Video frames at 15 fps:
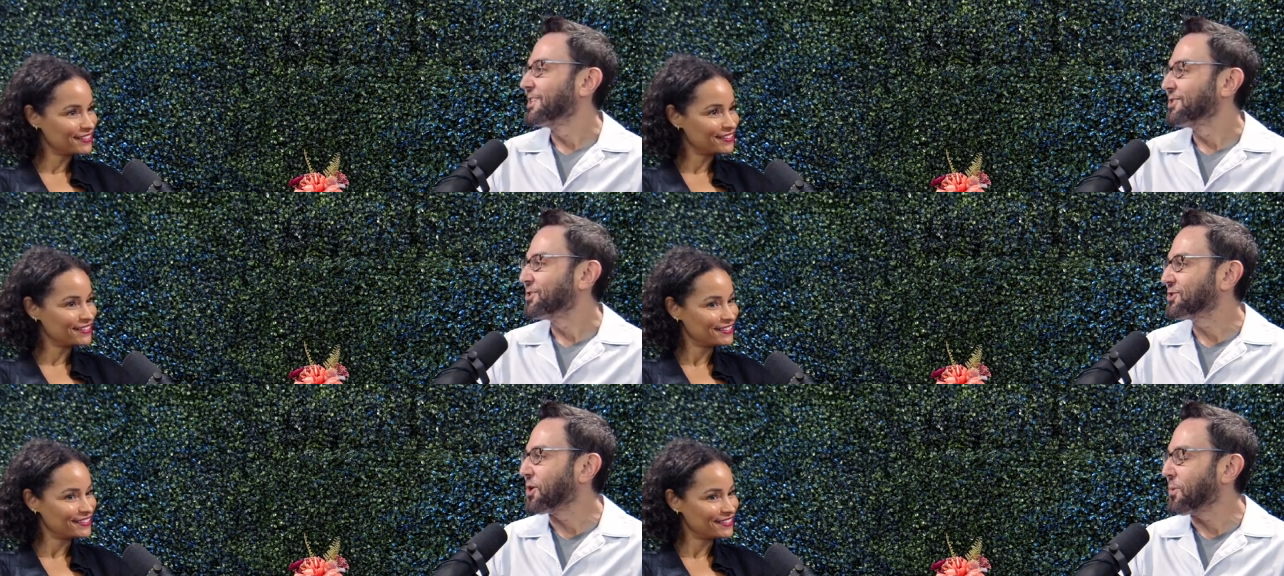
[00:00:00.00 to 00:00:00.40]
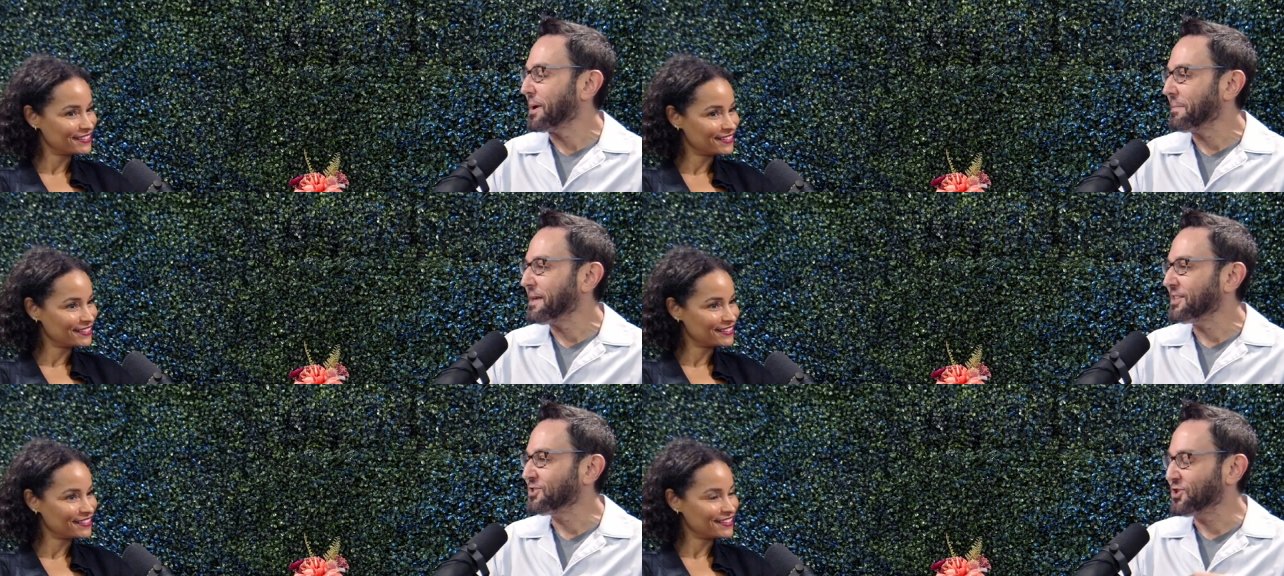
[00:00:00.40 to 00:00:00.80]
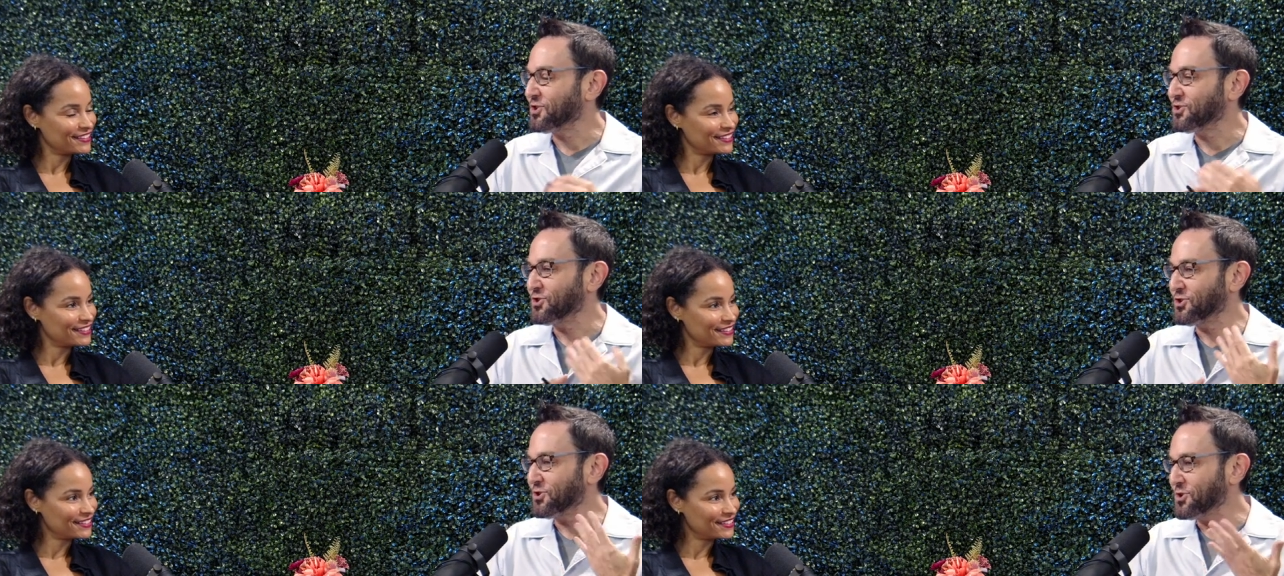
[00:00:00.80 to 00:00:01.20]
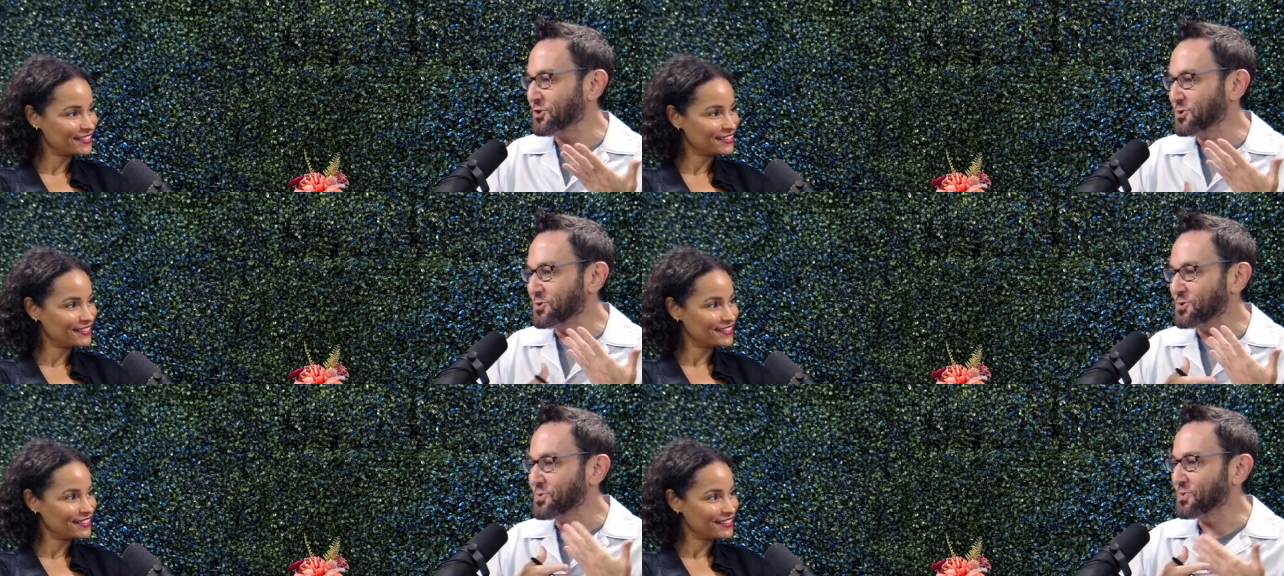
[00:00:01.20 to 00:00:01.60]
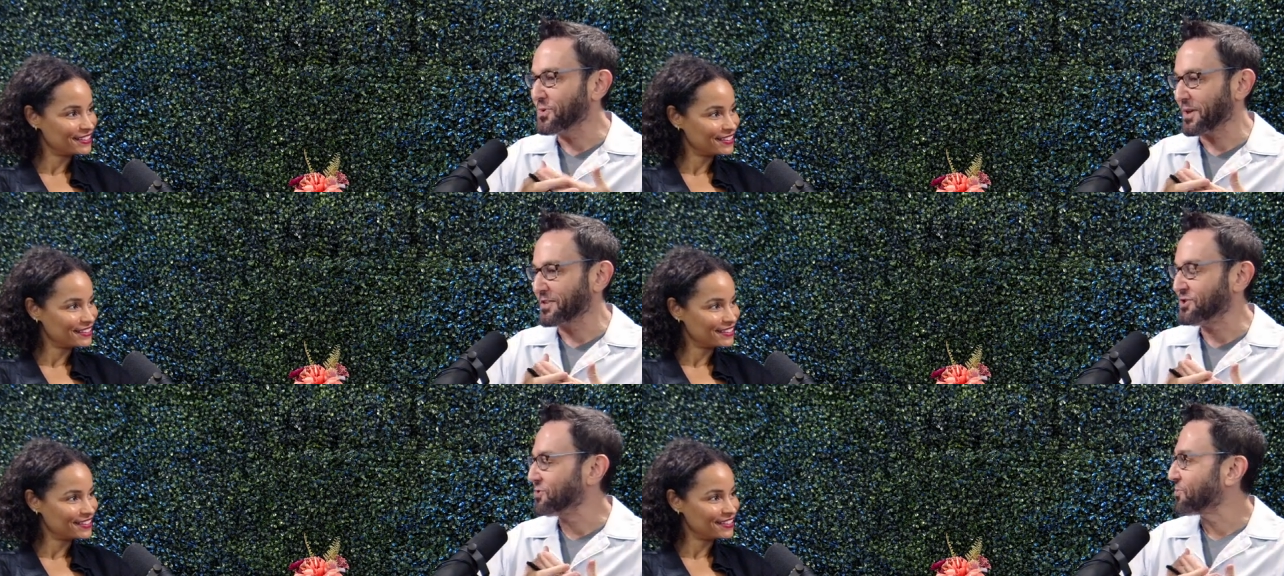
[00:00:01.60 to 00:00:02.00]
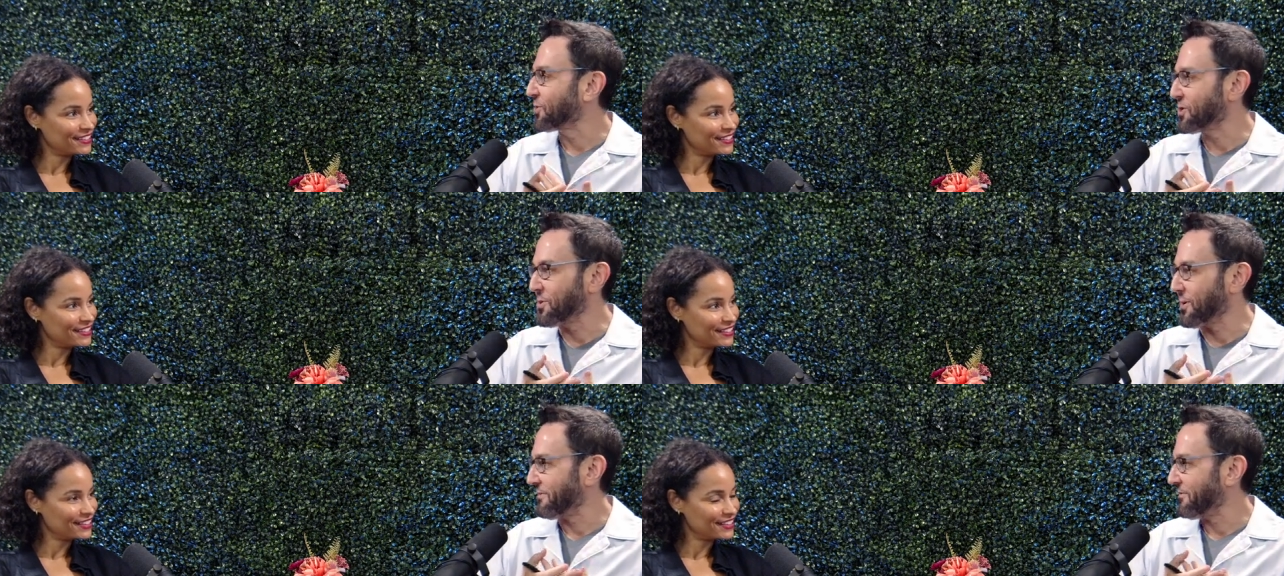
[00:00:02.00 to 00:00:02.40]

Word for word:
Speaker 1: So I mean, did you uh, do? Were you a